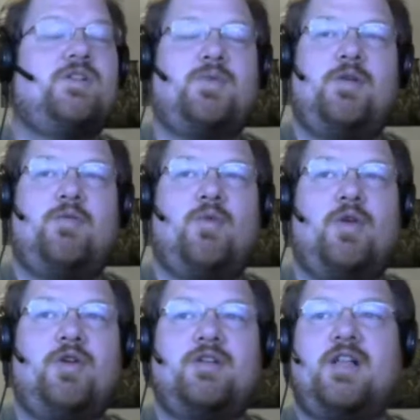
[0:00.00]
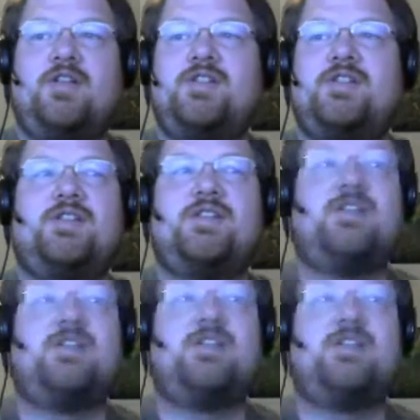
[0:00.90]
which is where you roll your
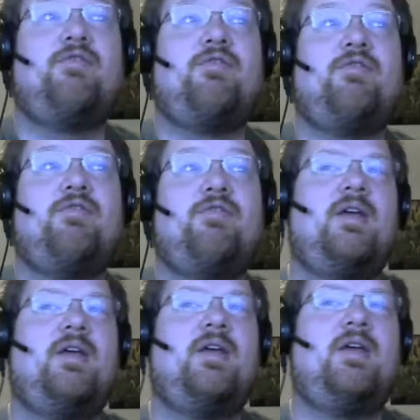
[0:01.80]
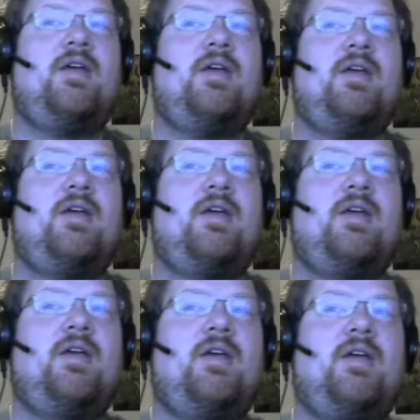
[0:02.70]
intelligence to see if you know about a thing,
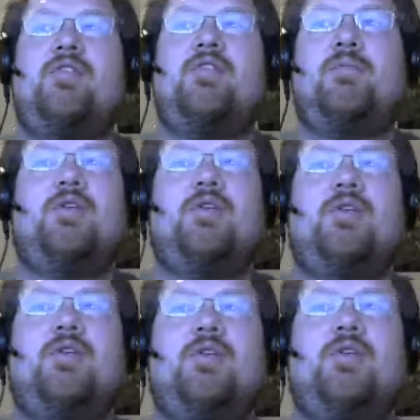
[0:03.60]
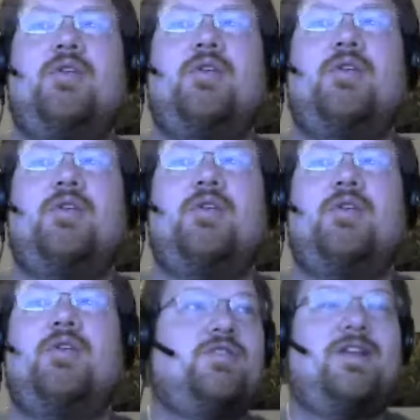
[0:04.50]
if you use one of your books,
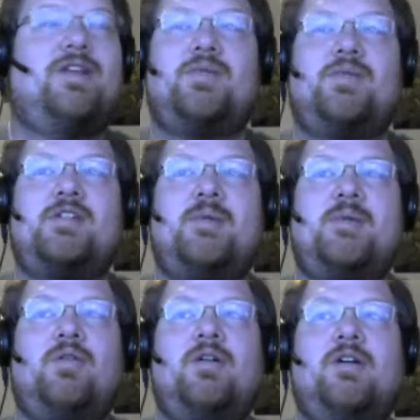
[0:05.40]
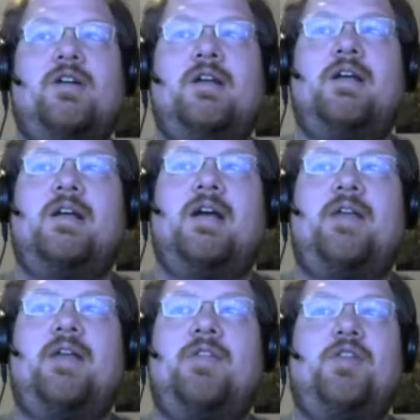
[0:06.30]
what you do is you get a +1 to spout lore,
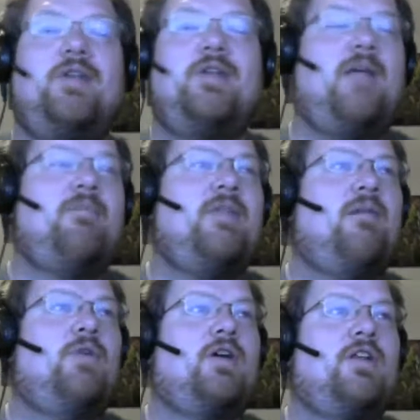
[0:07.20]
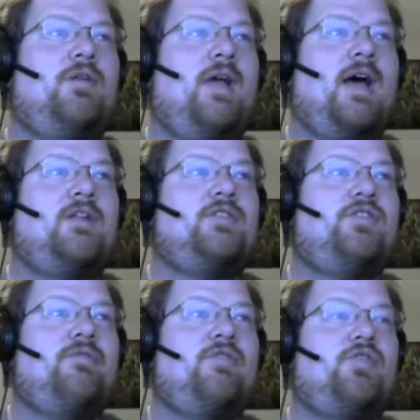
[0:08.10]
and then you name that book and
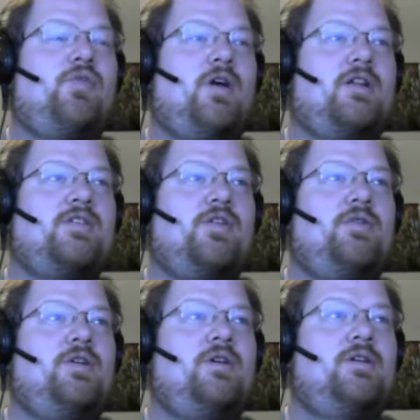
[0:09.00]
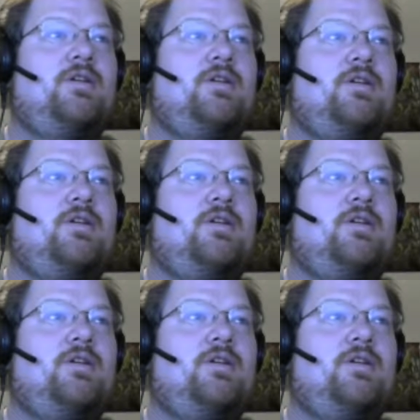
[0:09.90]
you add it to your inventory on its own,